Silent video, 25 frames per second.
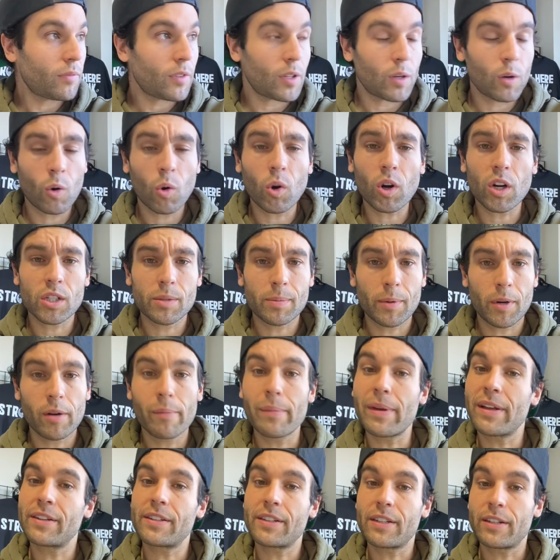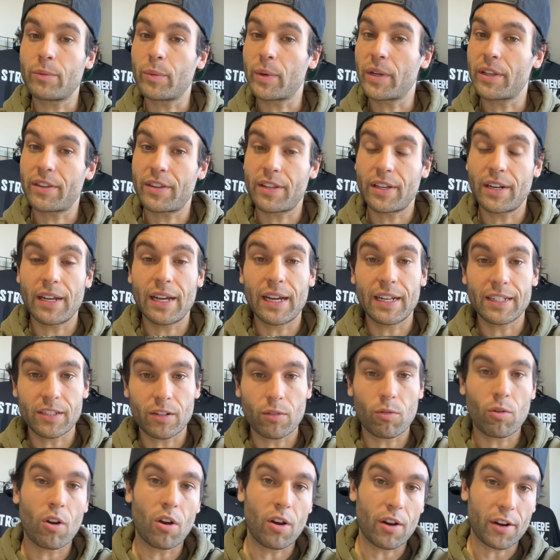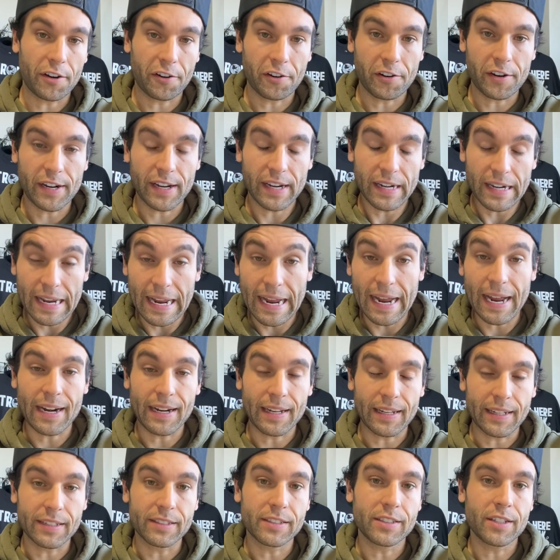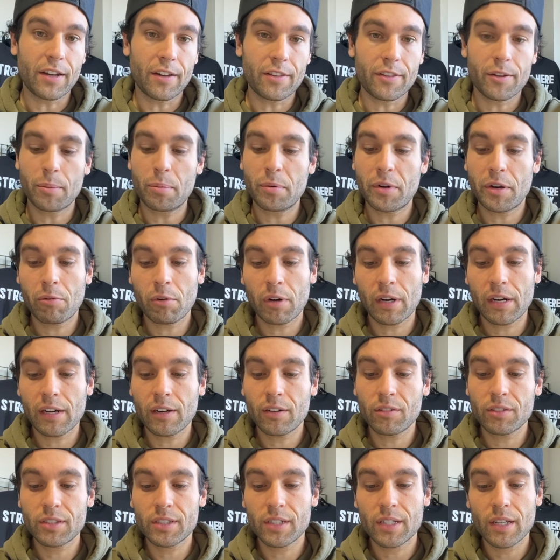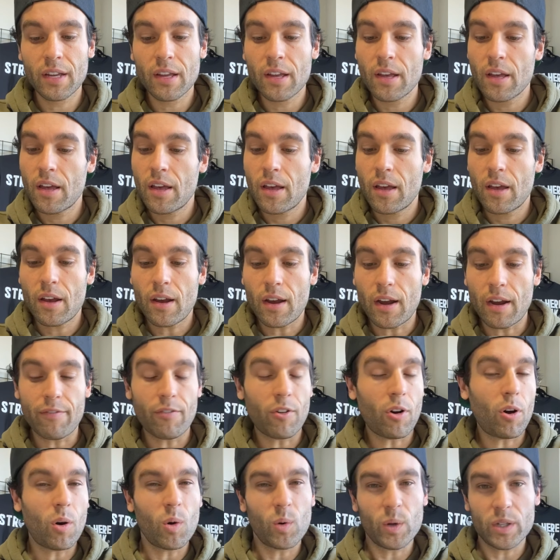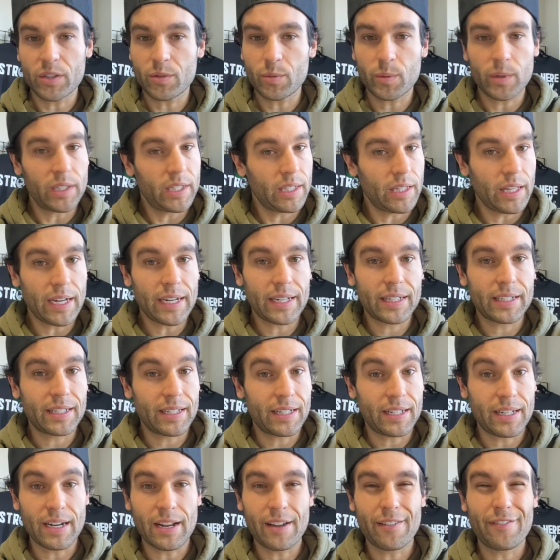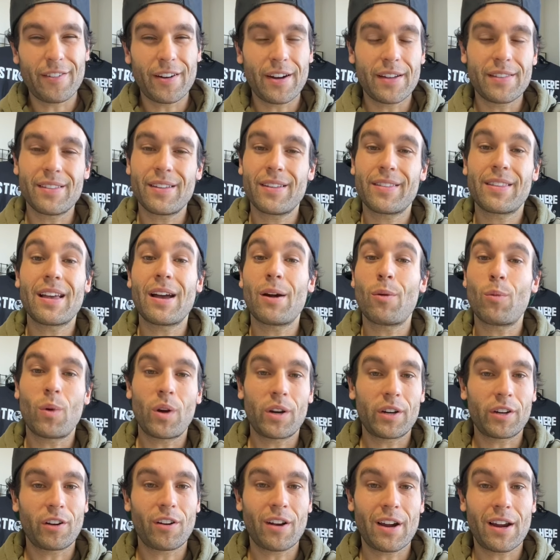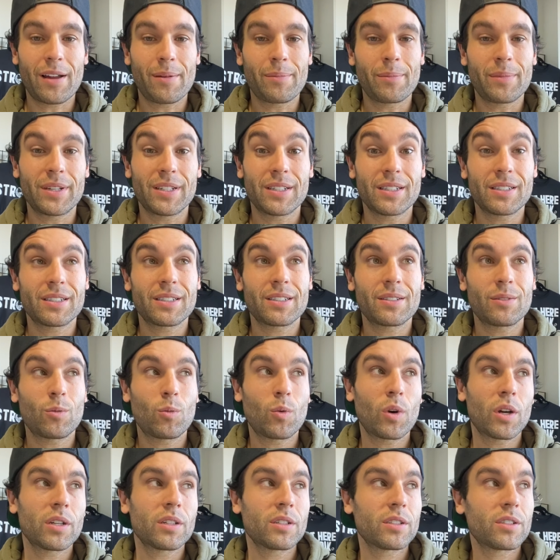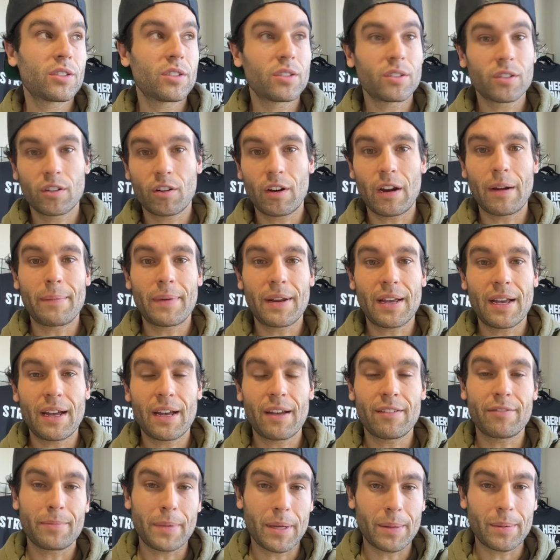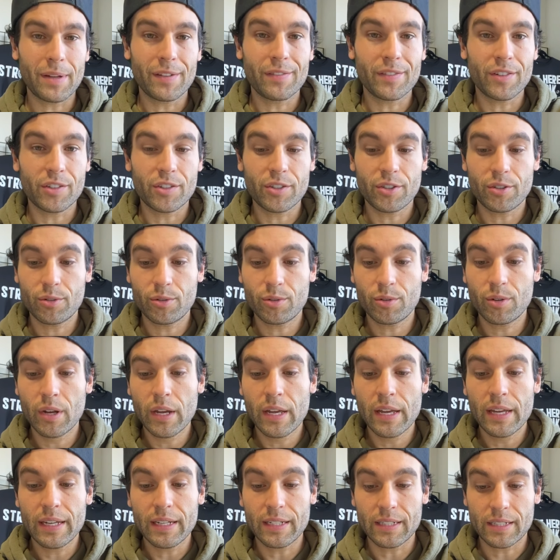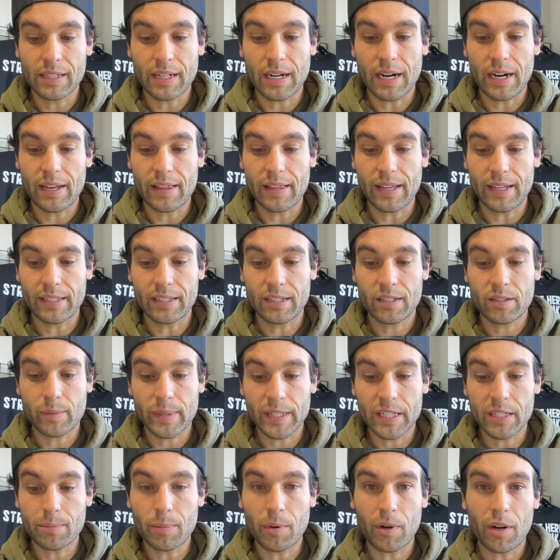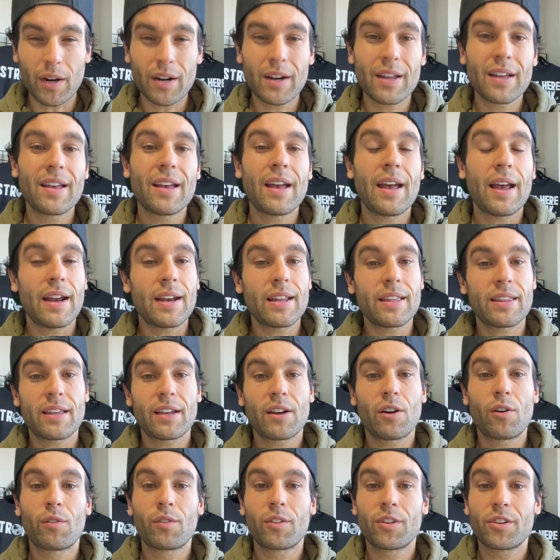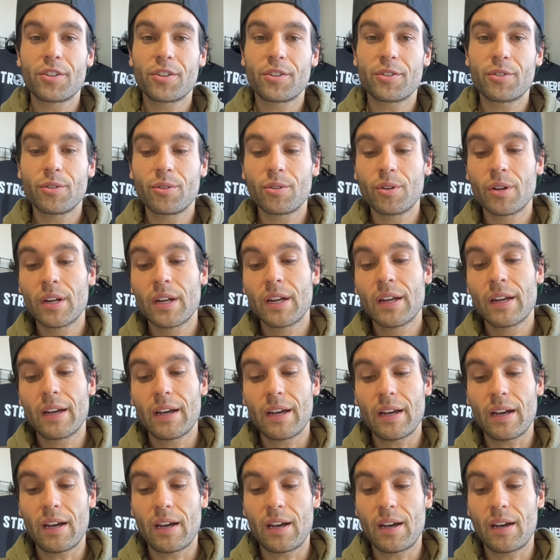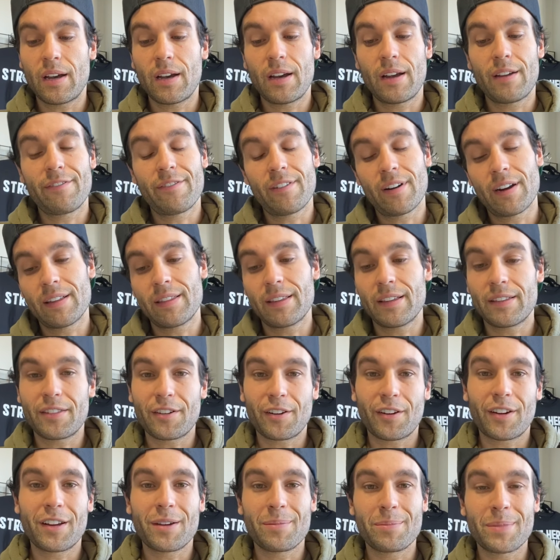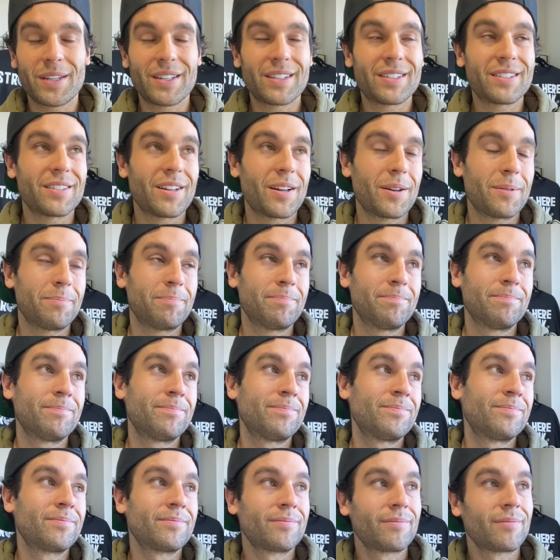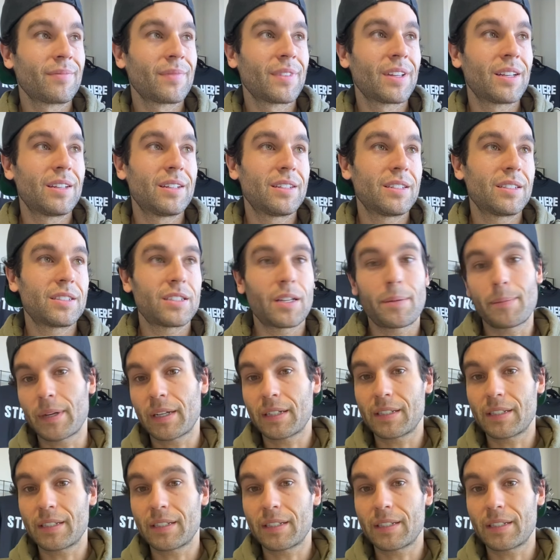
or experimented with it as a raw ingredient, adding it to other pre-workouts, I've always really liked it, and I find that 1 gram is 1 to 1.5 grams, maybe even 2, is kind of that sweet spot. Anything over 2, I find that there can be some stomach